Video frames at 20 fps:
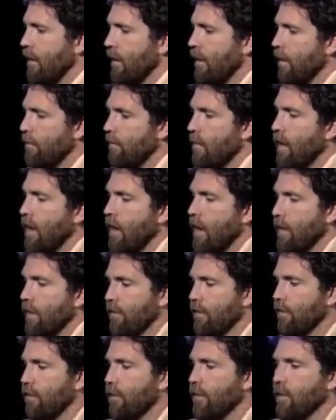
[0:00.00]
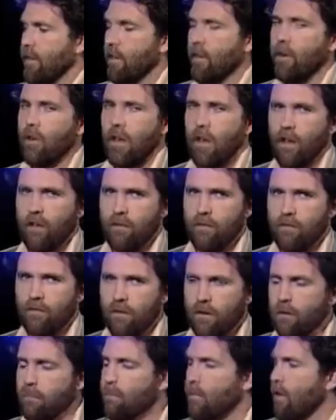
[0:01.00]
Um, and it's certainly going to have
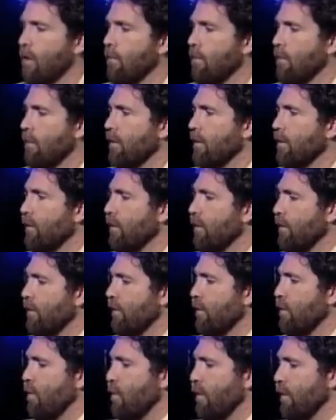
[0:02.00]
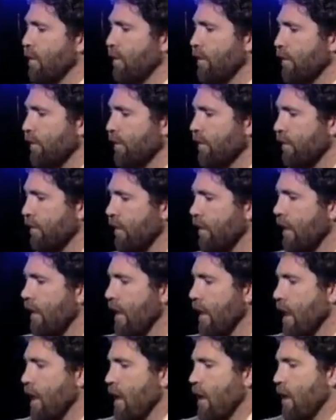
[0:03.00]
a problem in terms of water use.
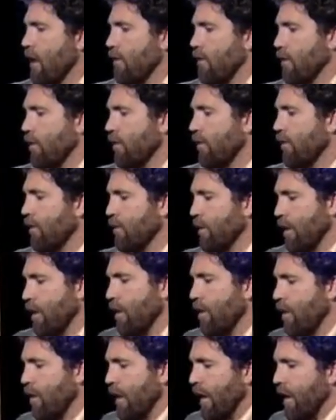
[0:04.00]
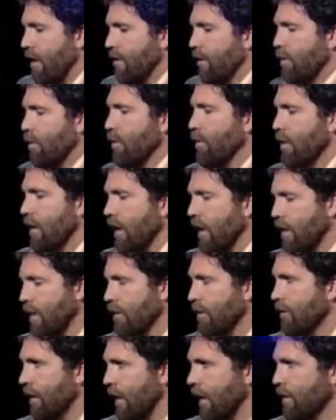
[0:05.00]
Fusion, we don't know how to do yet.
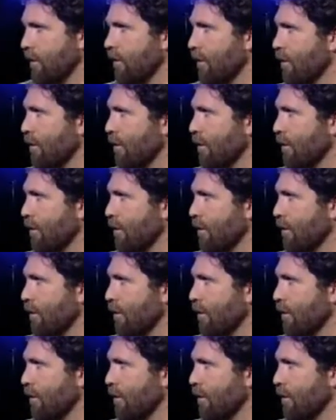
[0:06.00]
That,